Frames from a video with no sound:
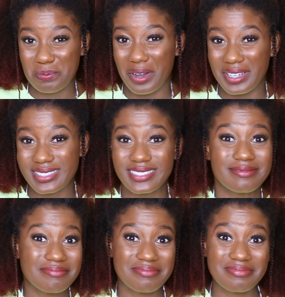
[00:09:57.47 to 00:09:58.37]
but
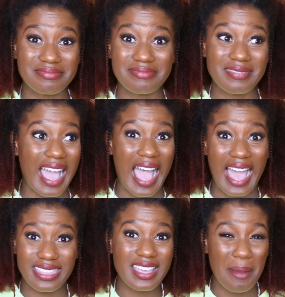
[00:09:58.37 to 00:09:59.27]

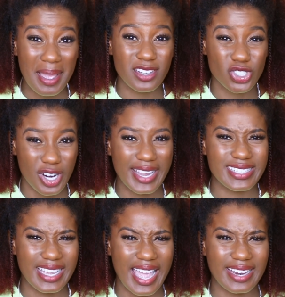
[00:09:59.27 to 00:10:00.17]
I think I might try
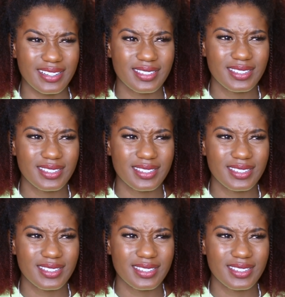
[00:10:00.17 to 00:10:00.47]
it again,